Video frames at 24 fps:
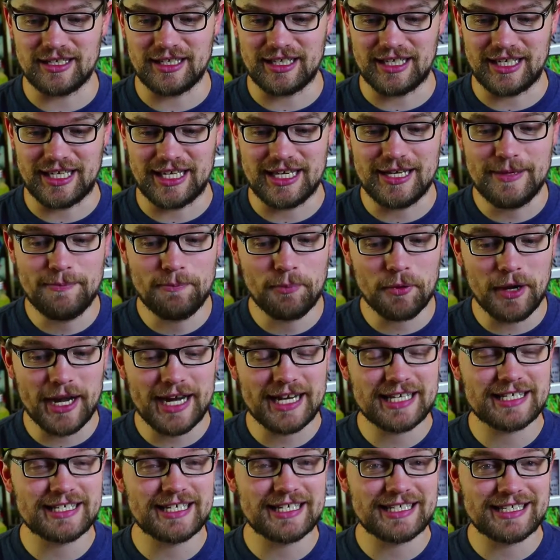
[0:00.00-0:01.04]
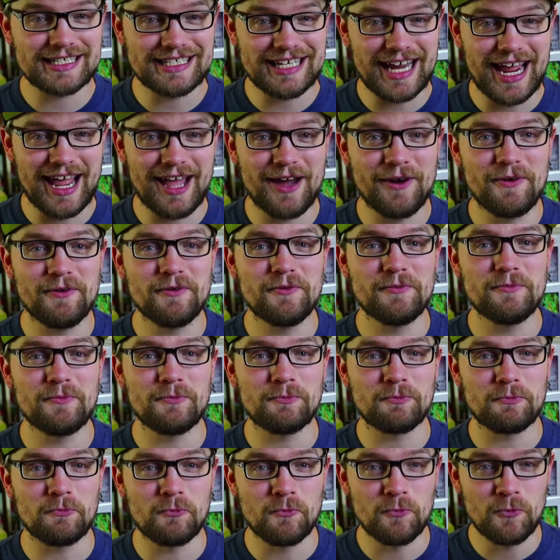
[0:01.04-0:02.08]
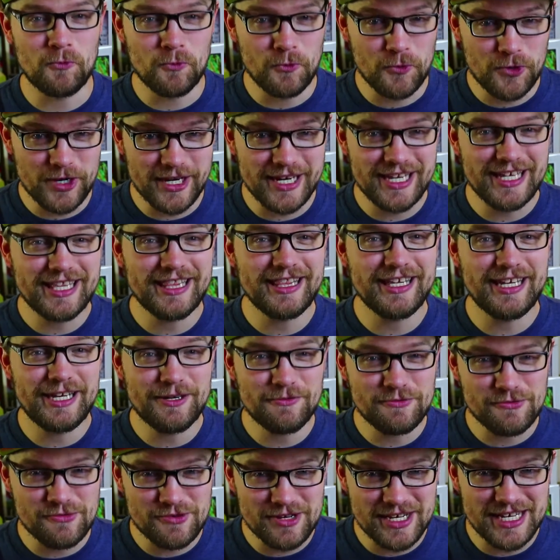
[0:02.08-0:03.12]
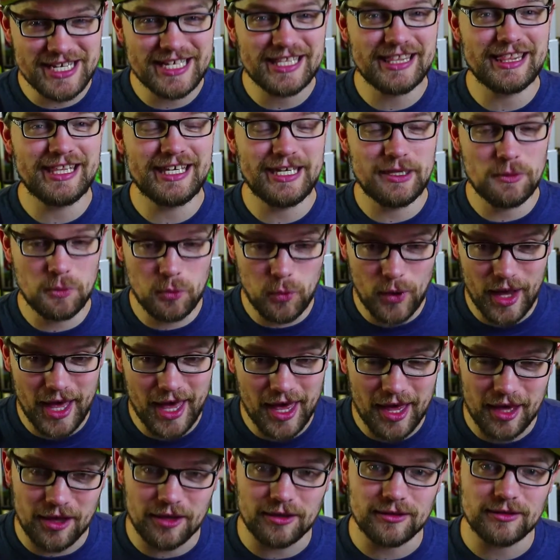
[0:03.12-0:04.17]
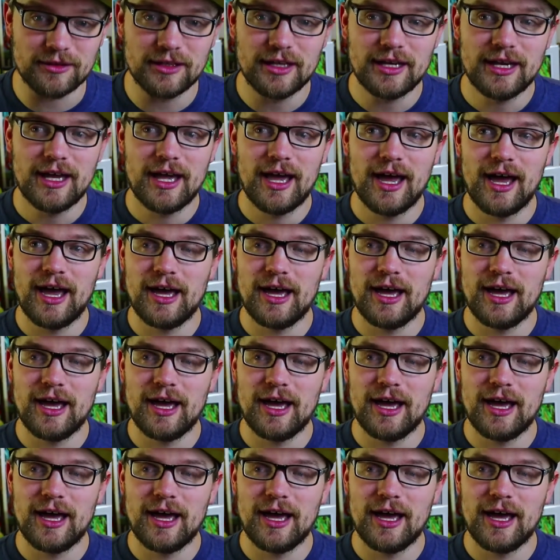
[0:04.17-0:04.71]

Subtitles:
he breaks it down really, really well